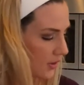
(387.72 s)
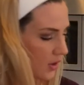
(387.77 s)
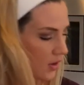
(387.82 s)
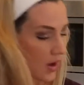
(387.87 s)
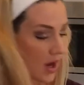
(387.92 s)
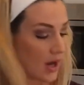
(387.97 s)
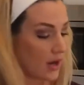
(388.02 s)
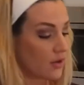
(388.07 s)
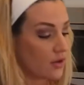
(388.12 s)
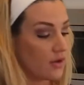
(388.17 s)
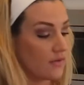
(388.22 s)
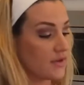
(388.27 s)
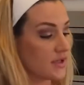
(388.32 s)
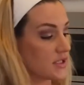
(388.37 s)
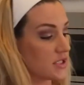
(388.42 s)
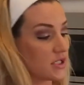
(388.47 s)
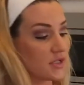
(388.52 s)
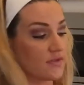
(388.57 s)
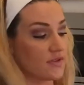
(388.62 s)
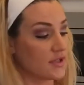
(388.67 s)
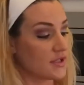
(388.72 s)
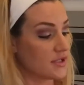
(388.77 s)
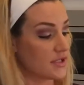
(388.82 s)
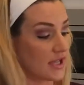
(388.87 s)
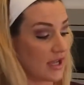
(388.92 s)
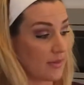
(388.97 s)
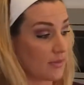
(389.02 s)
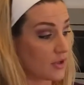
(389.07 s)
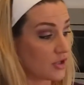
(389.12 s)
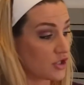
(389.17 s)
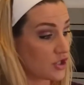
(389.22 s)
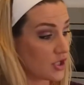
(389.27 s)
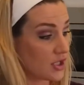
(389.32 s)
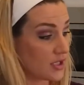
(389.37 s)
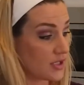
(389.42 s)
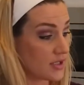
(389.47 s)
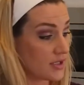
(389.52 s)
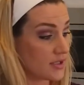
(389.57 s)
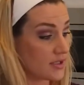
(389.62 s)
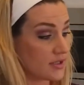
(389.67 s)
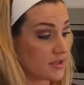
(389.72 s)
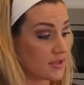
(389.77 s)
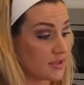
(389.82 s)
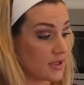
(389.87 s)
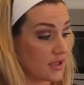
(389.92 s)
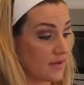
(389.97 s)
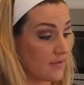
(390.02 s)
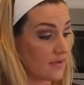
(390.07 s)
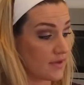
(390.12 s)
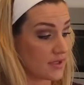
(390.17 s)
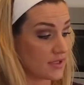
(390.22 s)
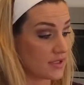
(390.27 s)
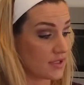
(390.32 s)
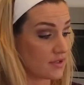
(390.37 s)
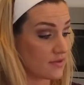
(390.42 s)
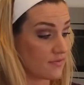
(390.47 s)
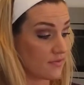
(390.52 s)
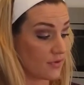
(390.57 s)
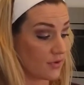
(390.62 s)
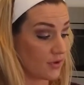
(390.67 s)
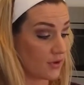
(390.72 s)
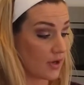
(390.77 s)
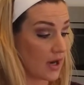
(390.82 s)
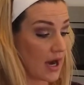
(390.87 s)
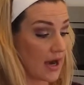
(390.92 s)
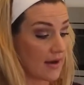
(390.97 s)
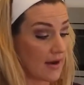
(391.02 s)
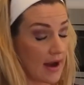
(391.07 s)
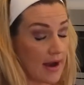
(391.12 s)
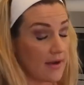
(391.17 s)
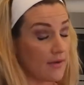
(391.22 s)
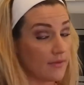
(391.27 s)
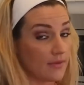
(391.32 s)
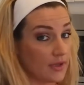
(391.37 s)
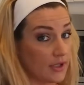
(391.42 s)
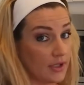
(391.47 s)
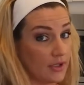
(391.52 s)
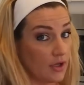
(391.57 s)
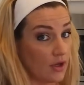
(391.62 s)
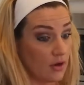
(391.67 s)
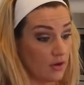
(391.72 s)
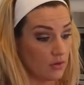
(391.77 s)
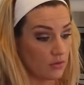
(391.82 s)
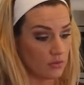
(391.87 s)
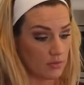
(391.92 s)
I don't know if this is for sandwiches, if this is for, I don't really know.